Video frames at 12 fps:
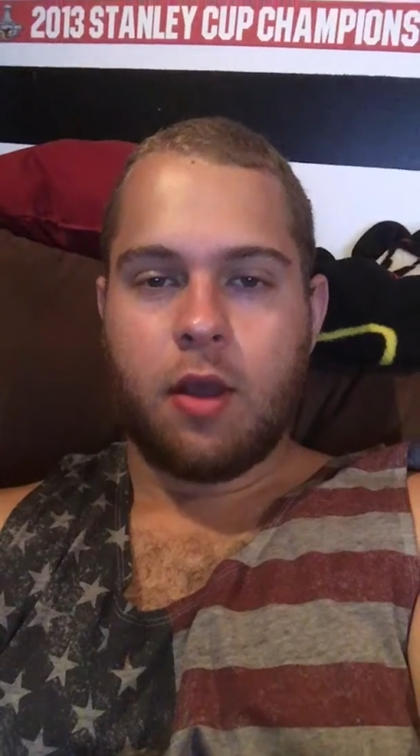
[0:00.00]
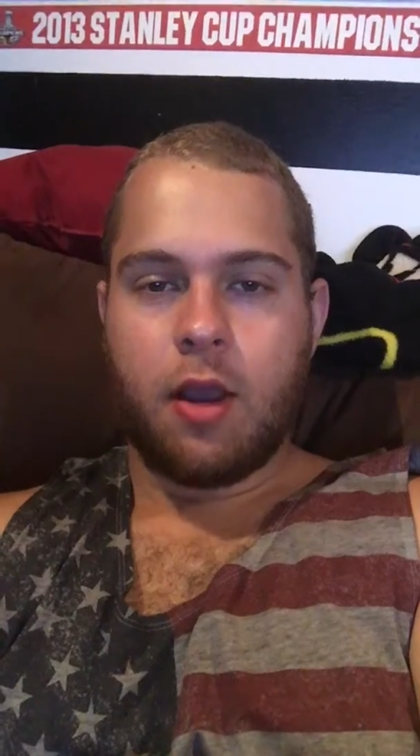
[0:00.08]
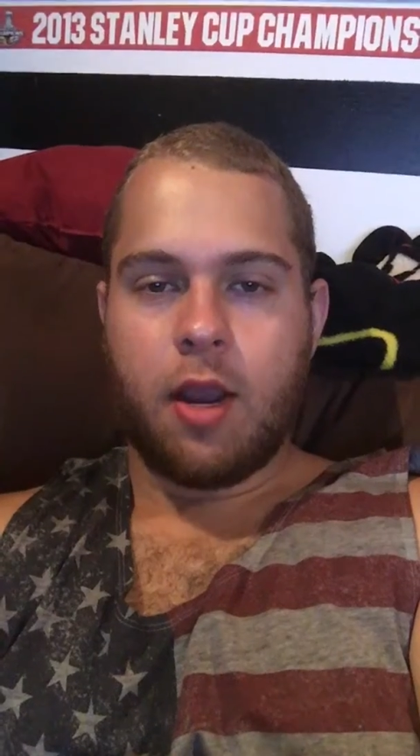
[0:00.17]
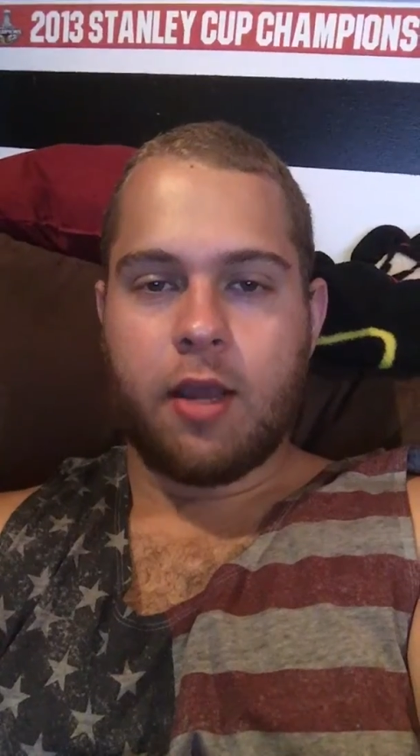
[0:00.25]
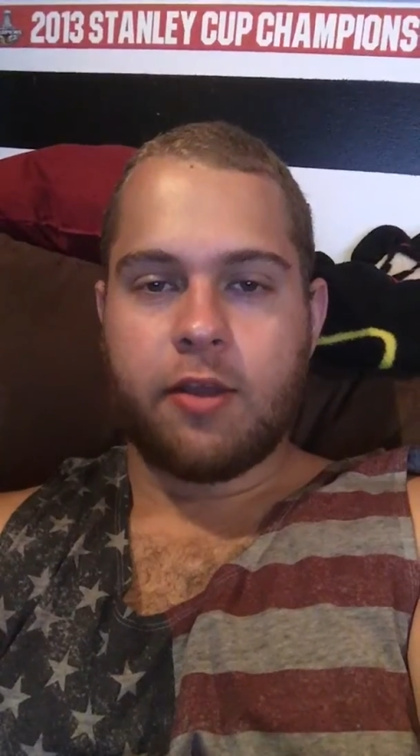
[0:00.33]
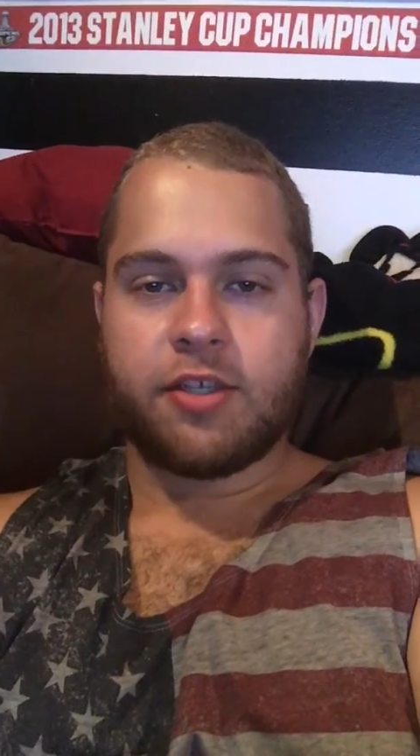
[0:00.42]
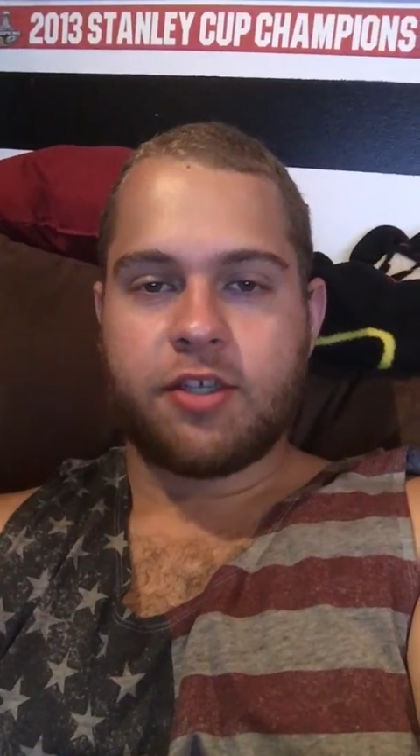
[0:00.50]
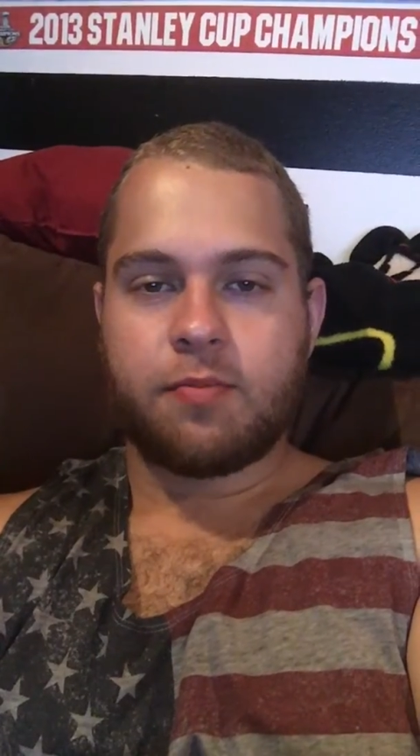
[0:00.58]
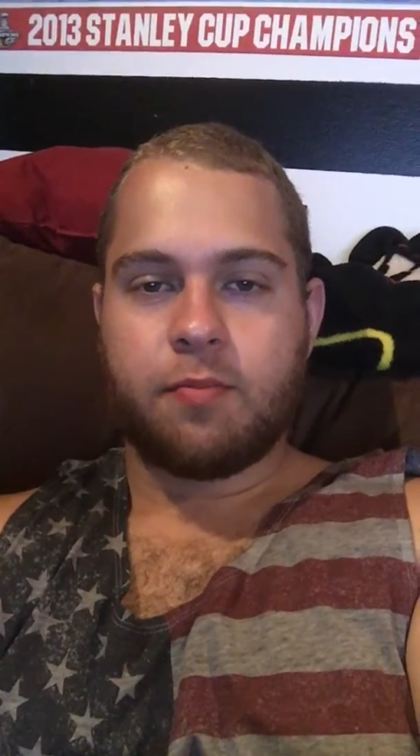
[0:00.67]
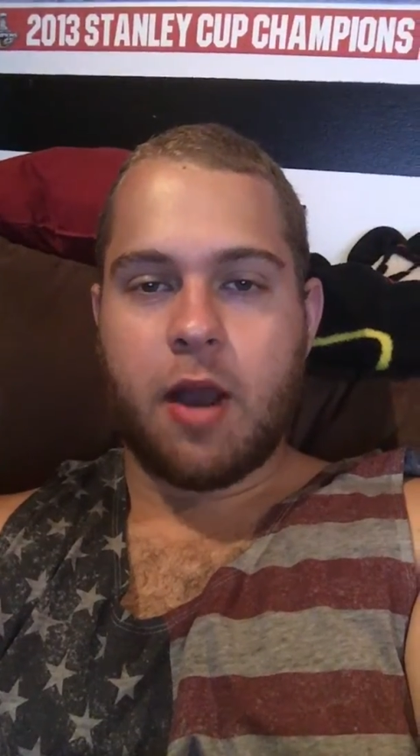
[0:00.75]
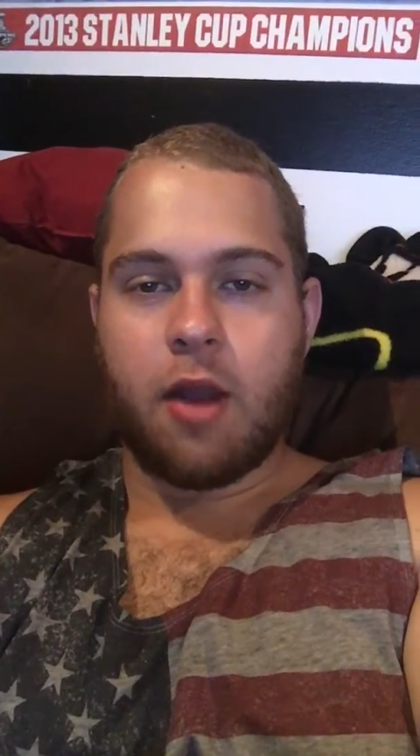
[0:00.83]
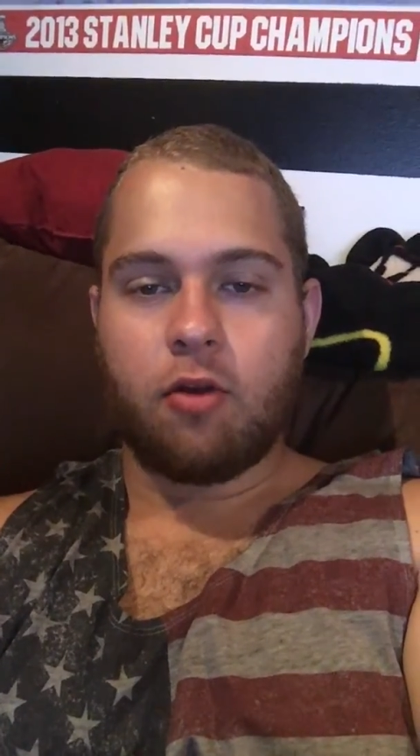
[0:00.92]
Hey, this is
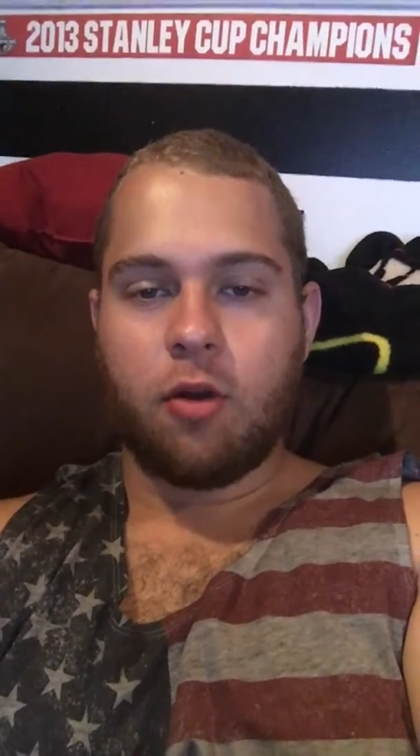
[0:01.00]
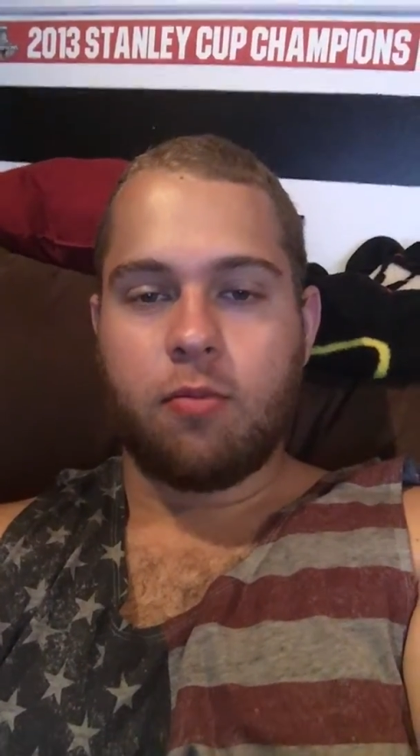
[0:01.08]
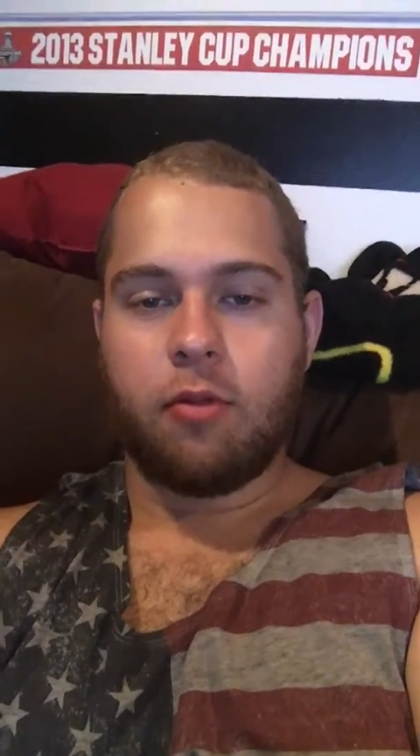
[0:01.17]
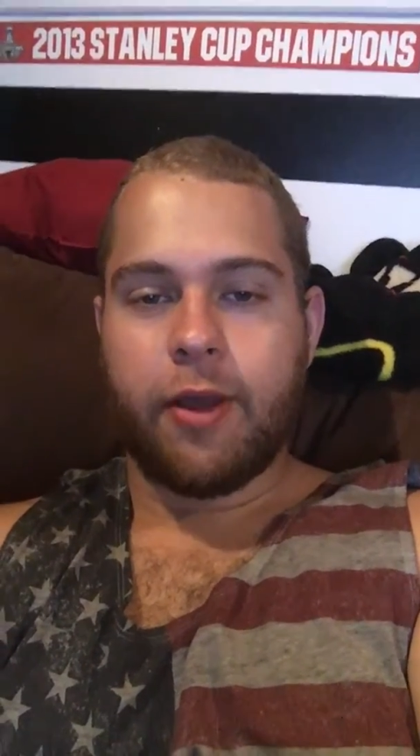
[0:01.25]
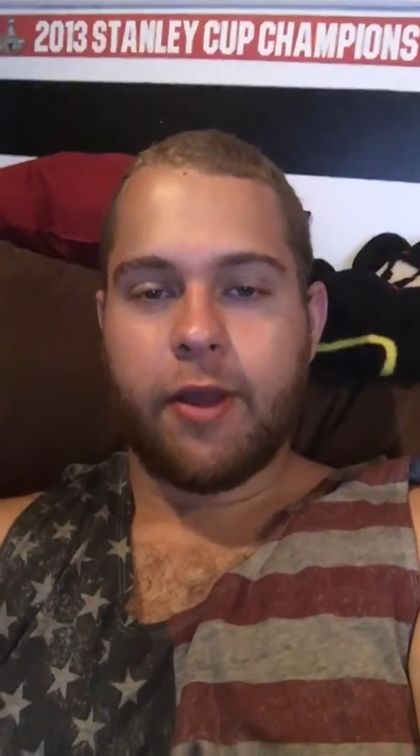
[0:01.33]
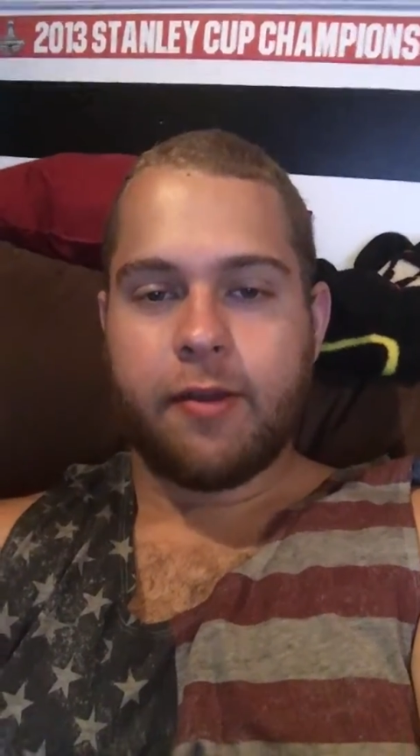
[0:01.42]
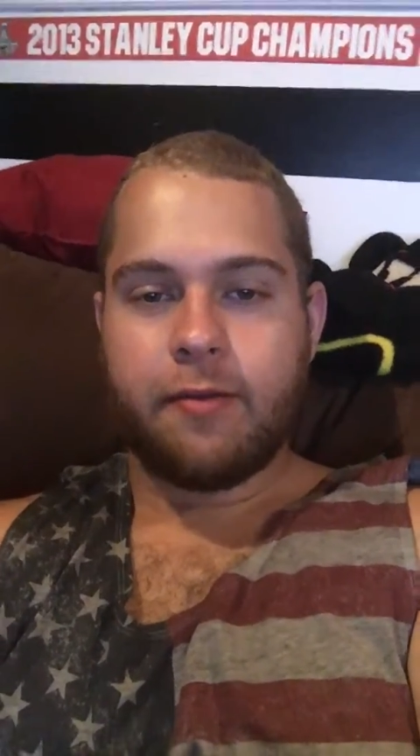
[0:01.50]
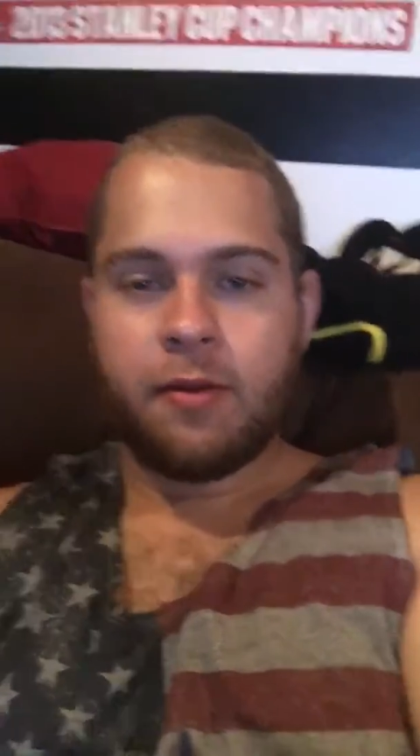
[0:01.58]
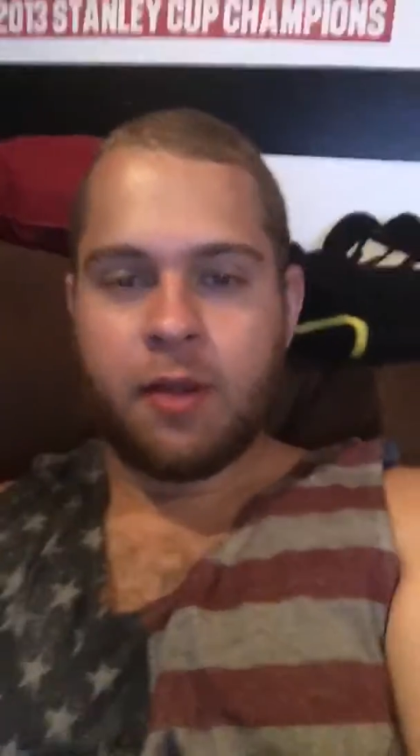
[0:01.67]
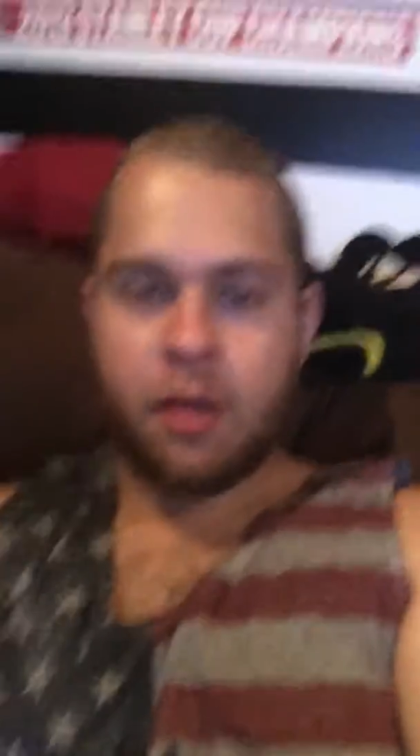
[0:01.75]
Pyro Bled.